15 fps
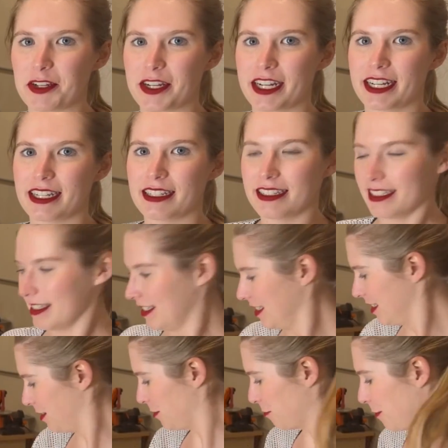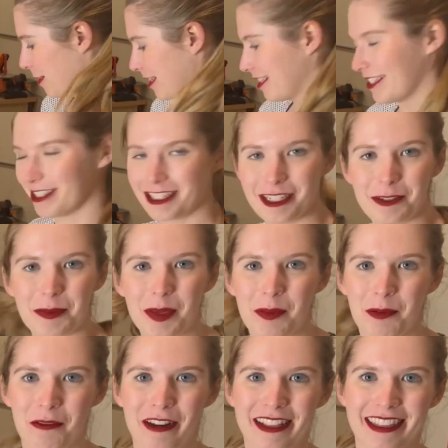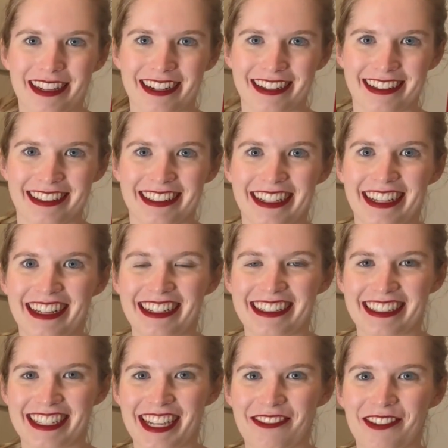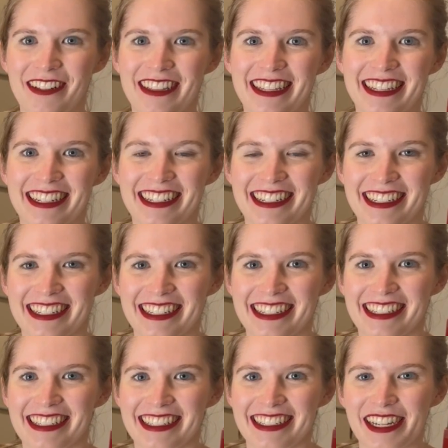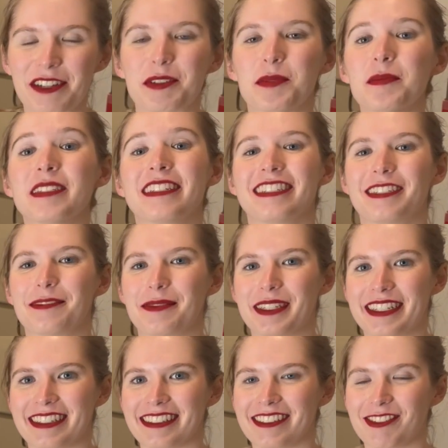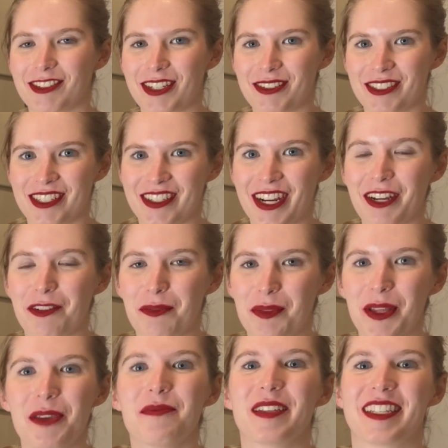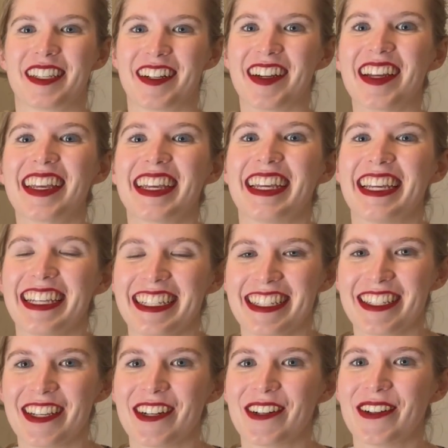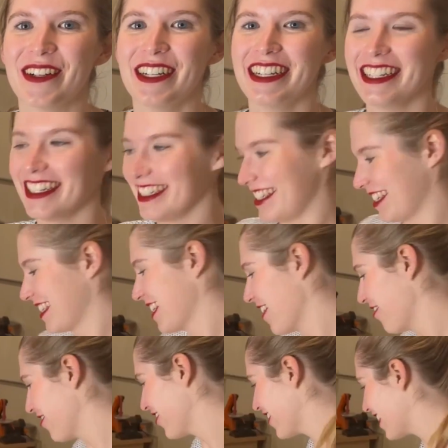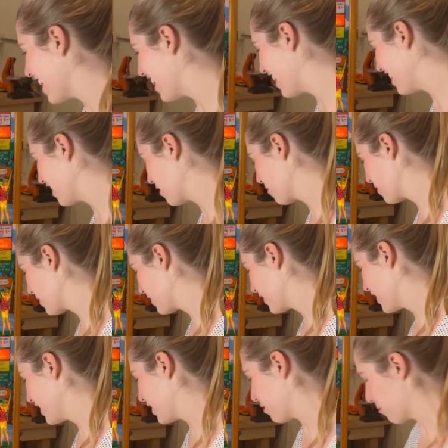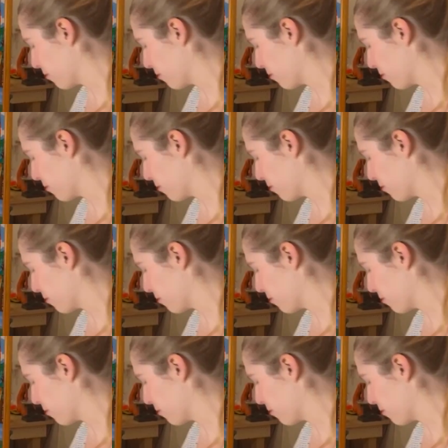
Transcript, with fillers: uh, reading this sheet of paper right there, I discovered that I was missing some things when I was trying to play Miss Creaky. So discovered that the